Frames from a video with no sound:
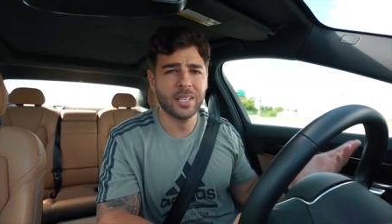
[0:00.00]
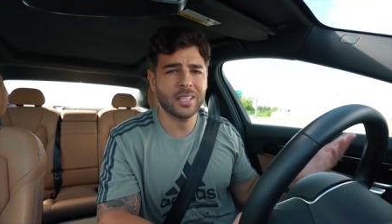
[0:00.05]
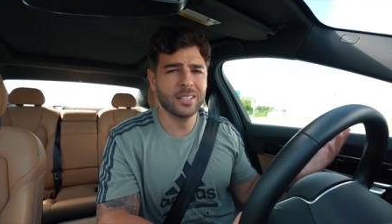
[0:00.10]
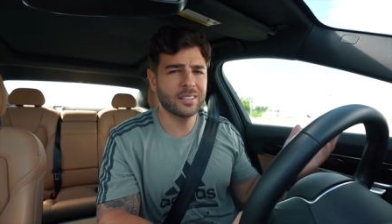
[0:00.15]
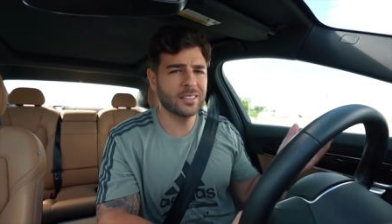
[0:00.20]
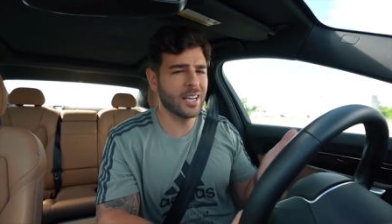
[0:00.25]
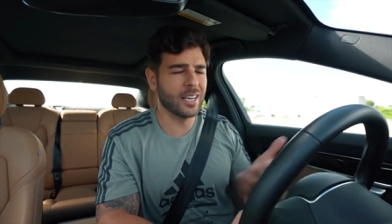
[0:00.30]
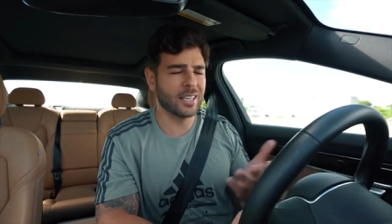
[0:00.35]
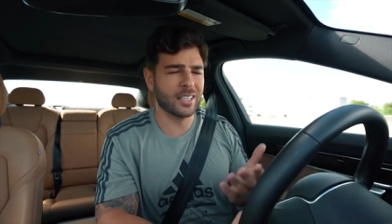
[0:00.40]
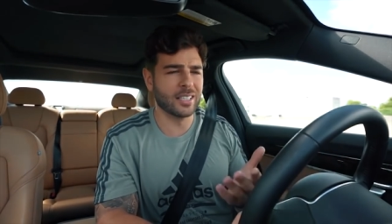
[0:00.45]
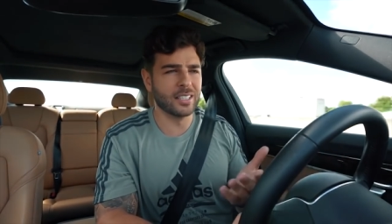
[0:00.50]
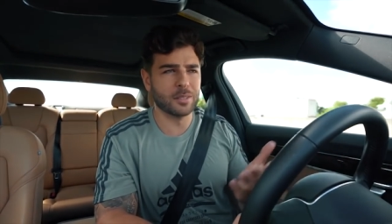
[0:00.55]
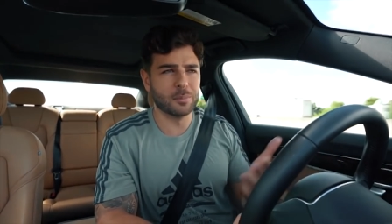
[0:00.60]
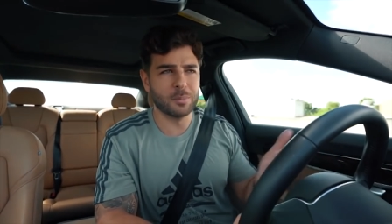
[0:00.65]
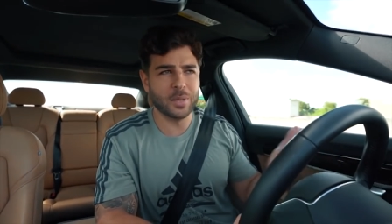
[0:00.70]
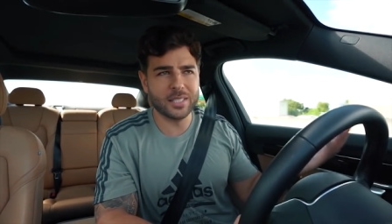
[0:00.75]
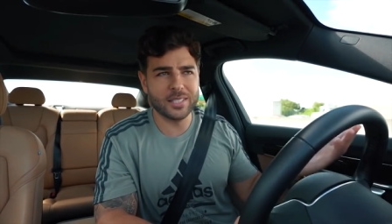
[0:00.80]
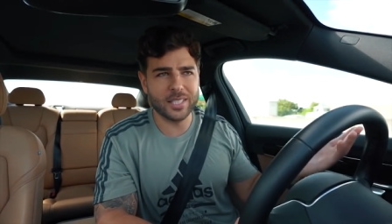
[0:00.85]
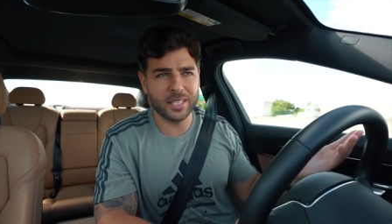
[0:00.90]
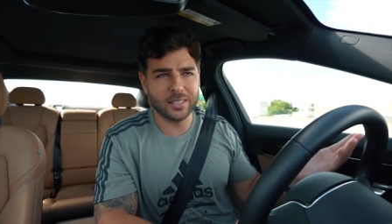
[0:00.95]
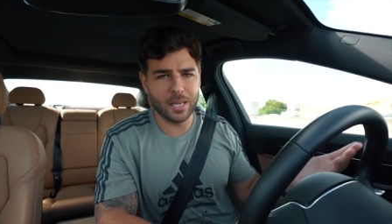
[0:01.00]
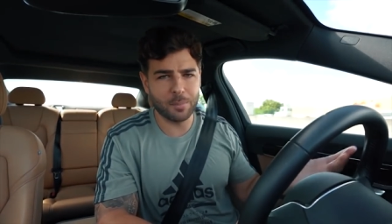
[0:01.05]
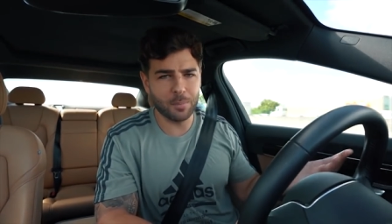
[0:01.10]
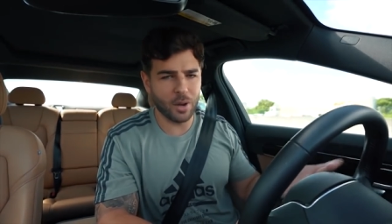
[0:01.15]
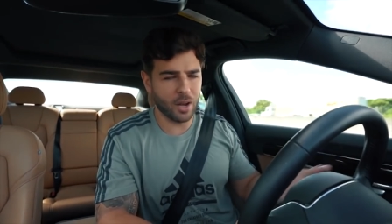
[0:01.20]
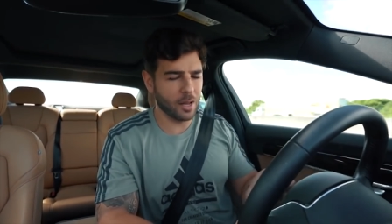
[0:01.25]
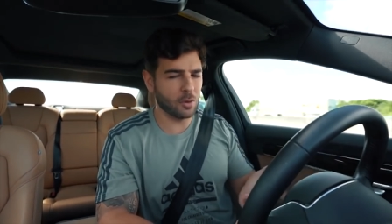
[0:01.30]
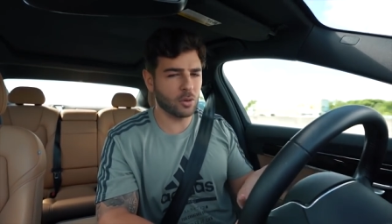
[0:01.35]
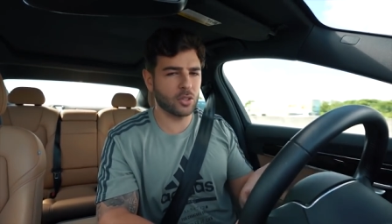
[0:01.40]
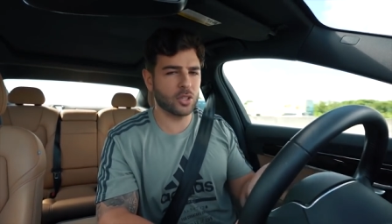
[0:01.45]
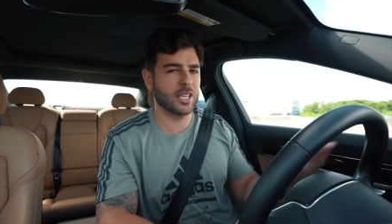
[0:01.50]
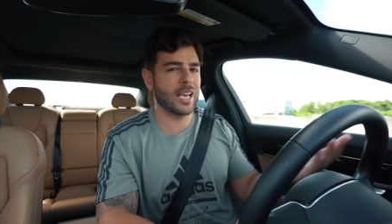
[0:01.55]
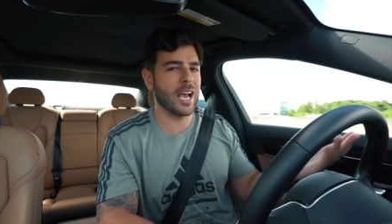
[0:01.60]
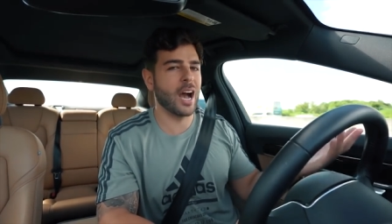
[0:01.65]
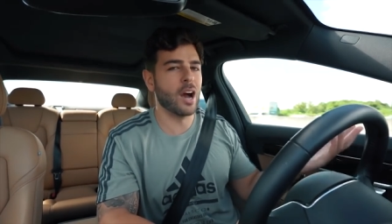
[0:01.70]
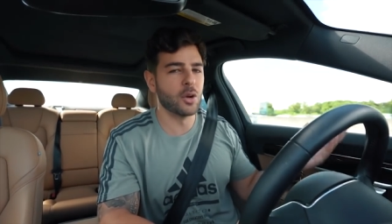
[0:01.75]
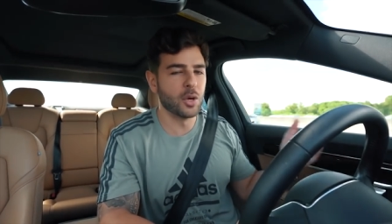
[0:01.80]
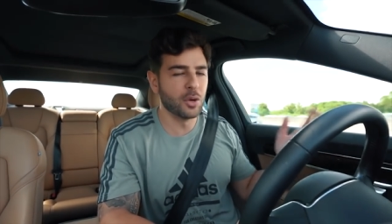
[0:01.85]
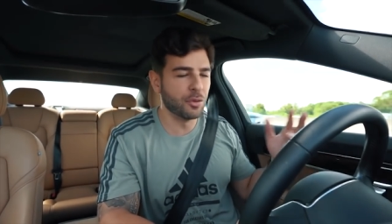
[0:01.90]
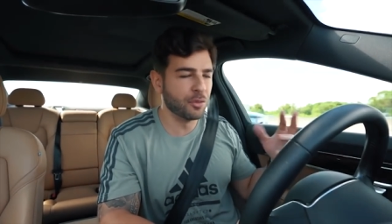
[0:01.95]
They're not going to admit that they bought
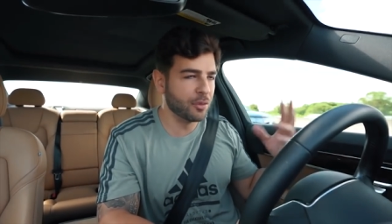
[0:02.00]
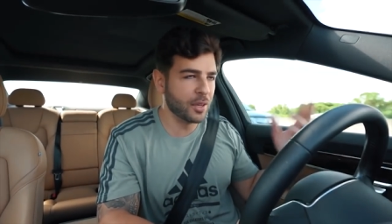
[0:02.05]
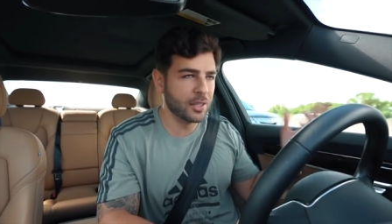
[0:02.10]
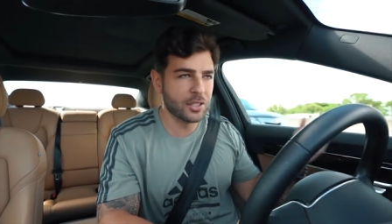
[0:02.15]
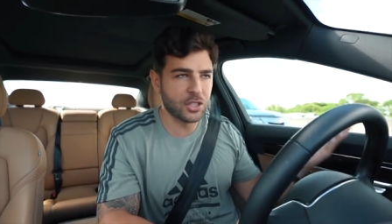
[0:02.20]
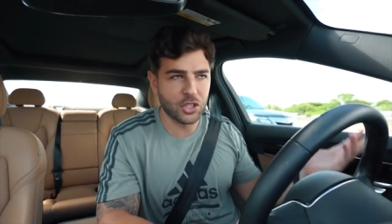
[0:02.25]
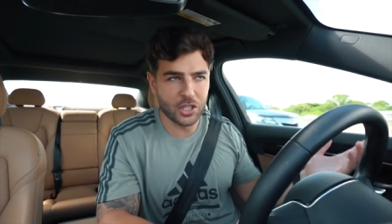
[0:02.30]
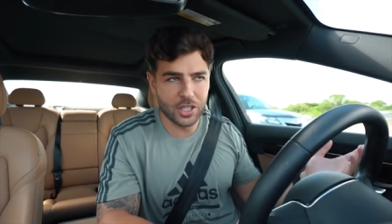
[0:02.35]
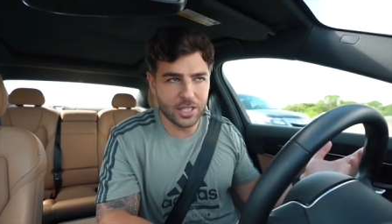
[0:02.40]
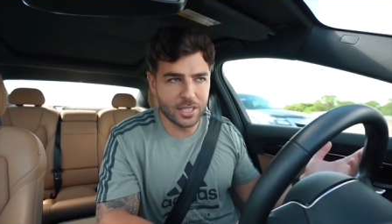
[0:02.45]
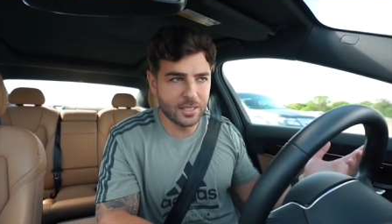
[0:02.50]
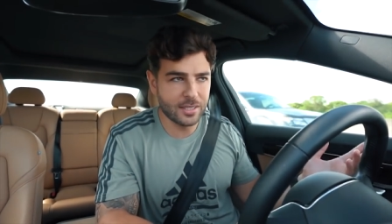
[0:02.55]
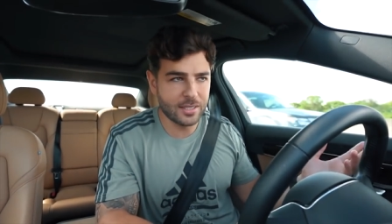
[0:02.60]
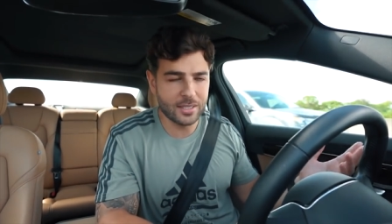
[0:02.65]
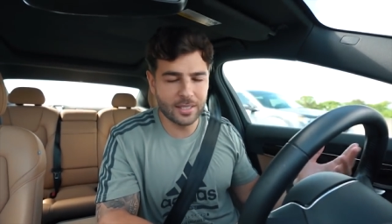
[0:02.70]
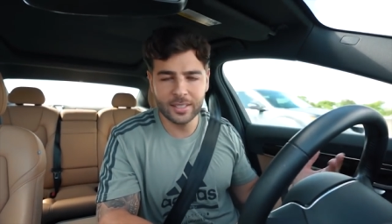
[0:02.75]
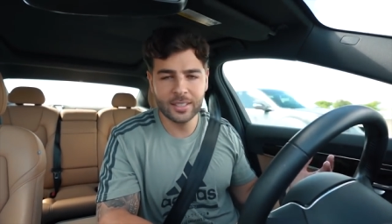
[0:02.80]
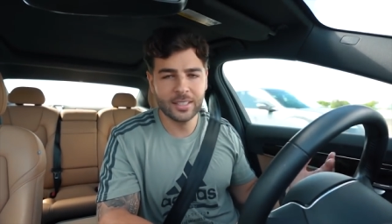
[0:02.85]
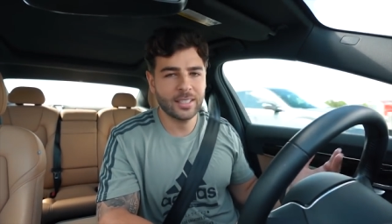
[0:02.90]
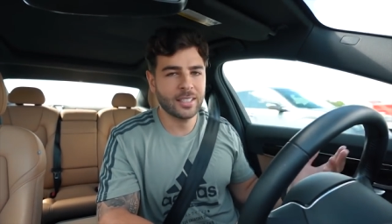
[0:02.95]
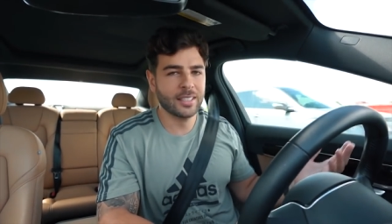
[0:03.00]
counterfeit jeans.